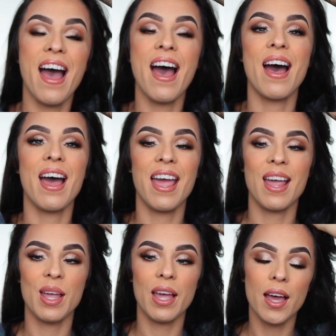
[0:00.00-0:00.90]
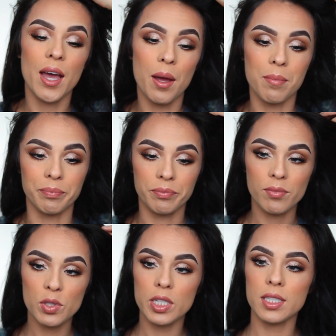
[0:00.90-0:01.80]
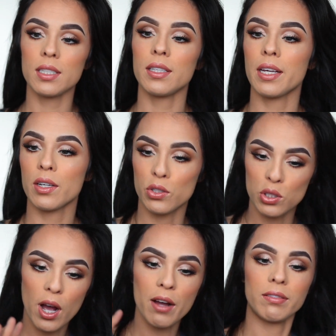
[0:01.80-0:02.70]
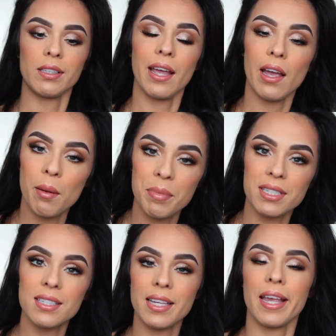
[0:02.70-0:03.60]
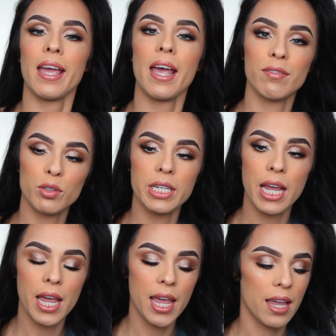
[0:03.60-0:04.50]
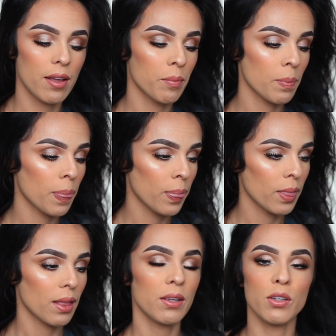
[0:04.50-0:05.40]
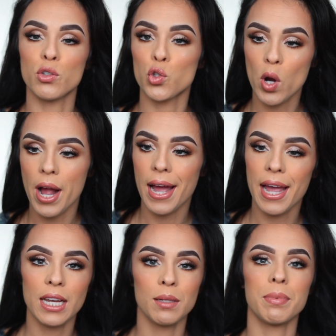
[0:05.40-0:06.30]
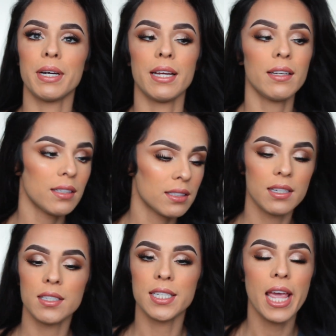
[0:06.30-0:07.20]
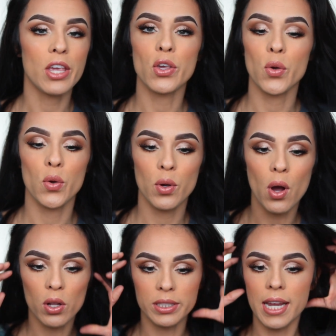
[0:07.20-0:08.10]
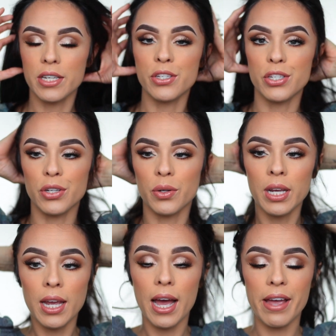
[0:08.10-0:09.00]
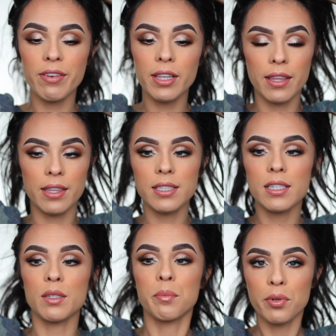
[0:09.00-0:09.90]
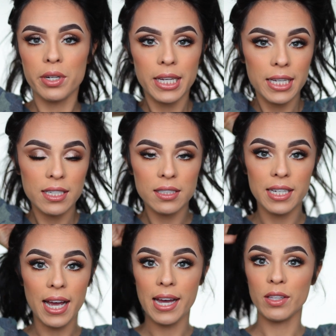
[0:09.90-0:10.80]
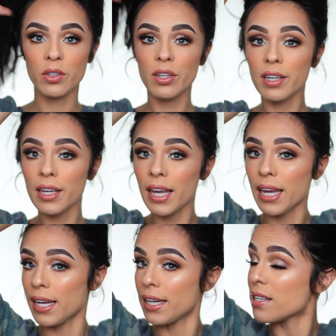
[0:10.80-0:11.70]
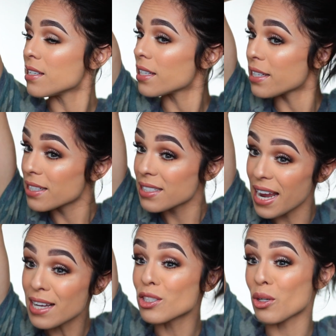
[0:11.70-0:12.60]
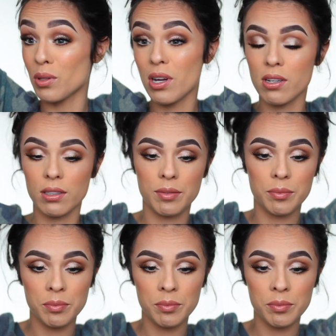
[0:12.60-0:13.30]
I just did like a soft glam. This is like everyday. You tried but didn't take you all day to do. I feel like this is a pretty easy eye look and it didn't take so long.